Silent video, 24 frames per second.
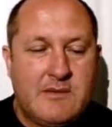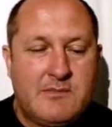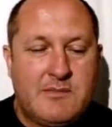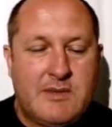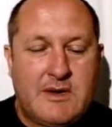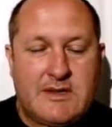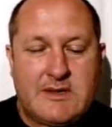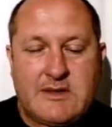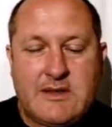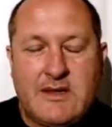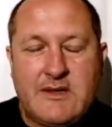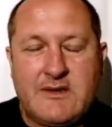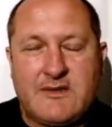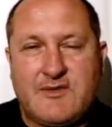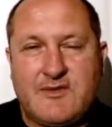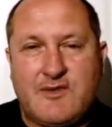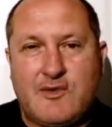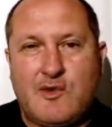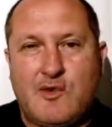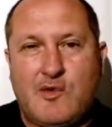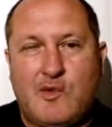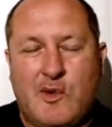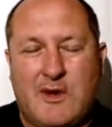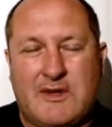But thanks
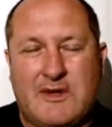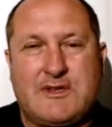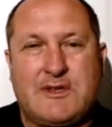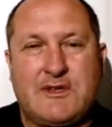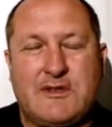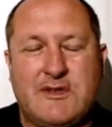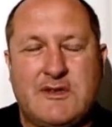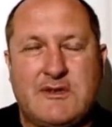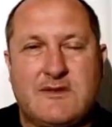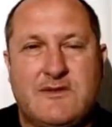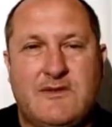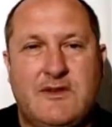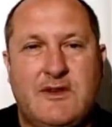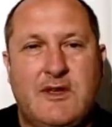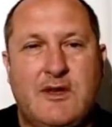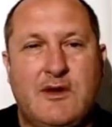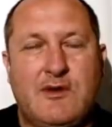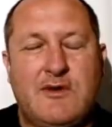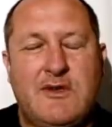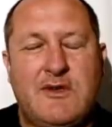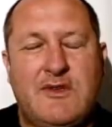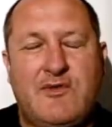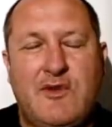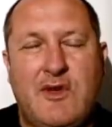for watching this
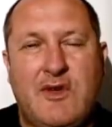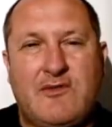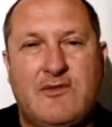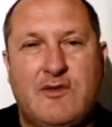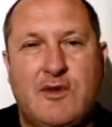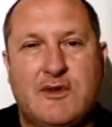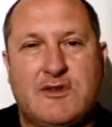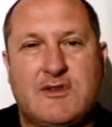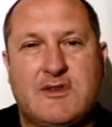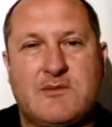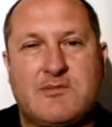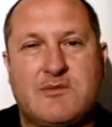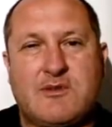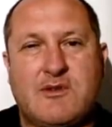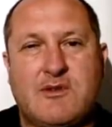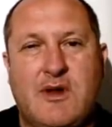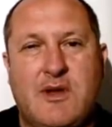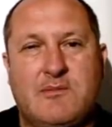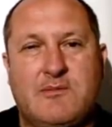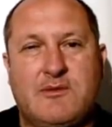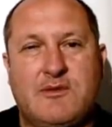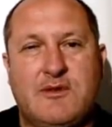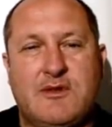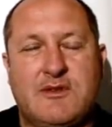video. If you have not
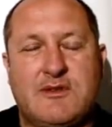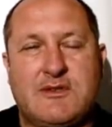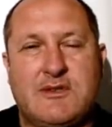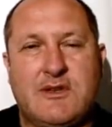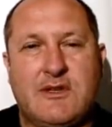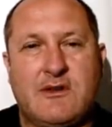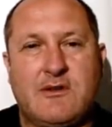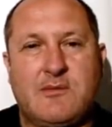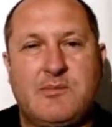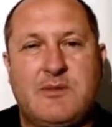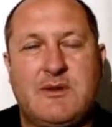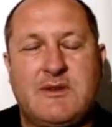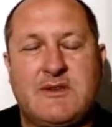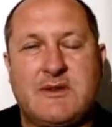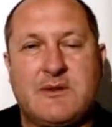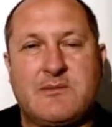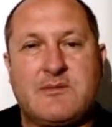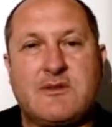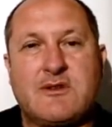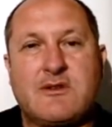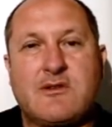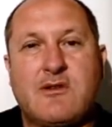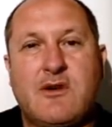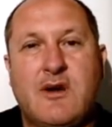subscribed to this channel, please
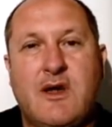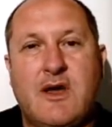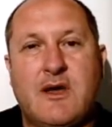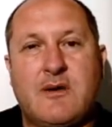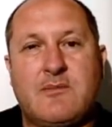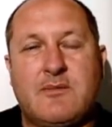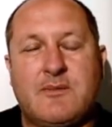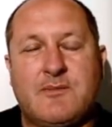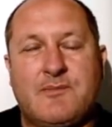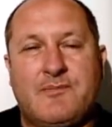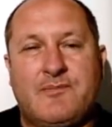subscribe.